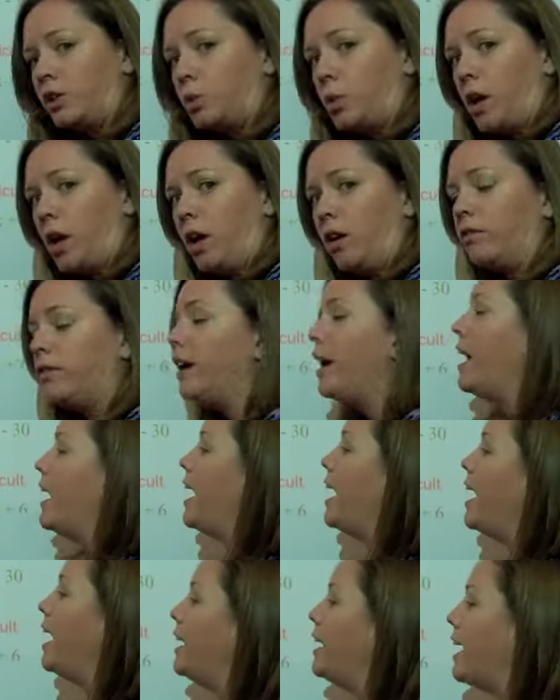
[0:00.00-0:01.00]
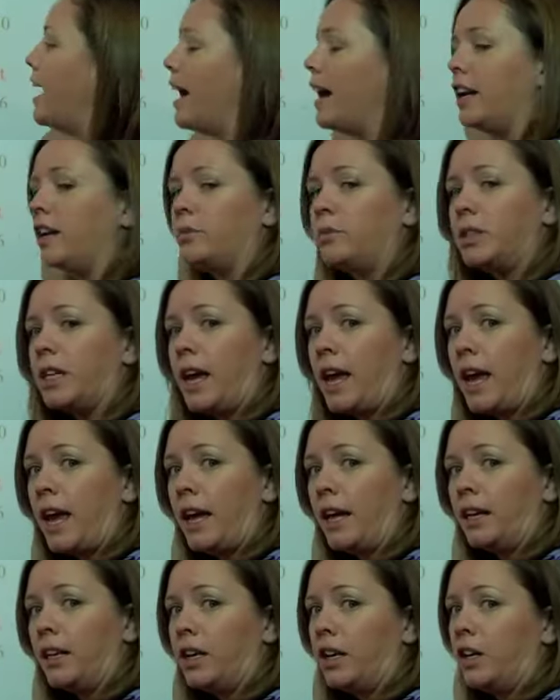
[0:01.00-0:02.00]
to 12 and add up to
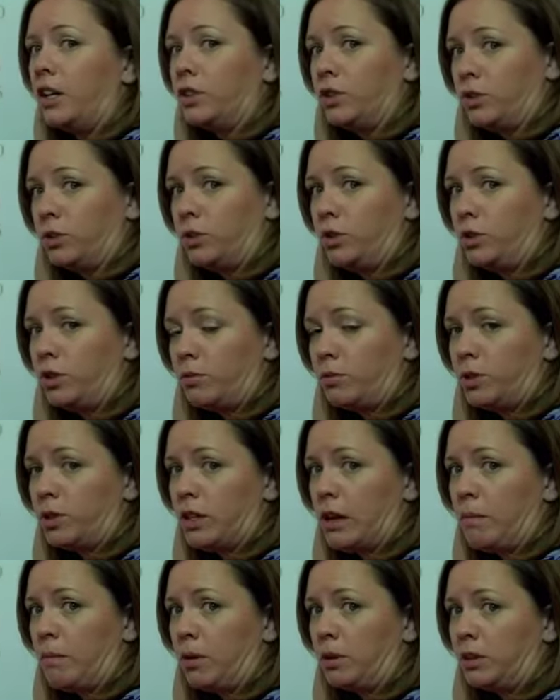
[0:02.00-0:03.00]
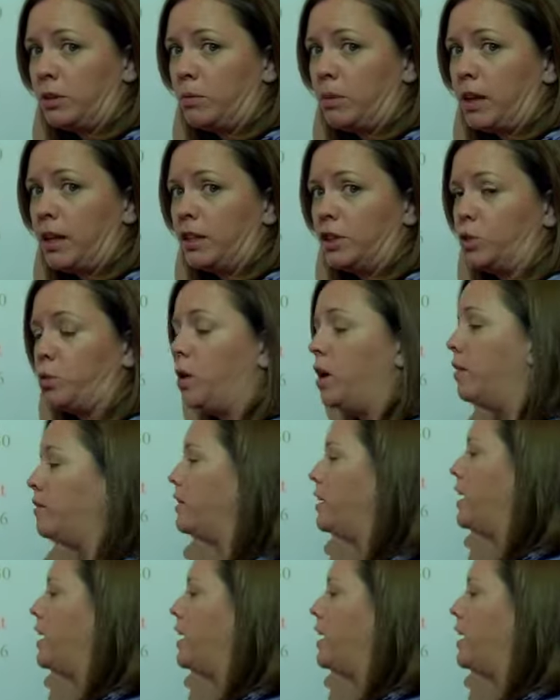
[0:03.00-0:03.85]
8. So two numbers that multiply to 12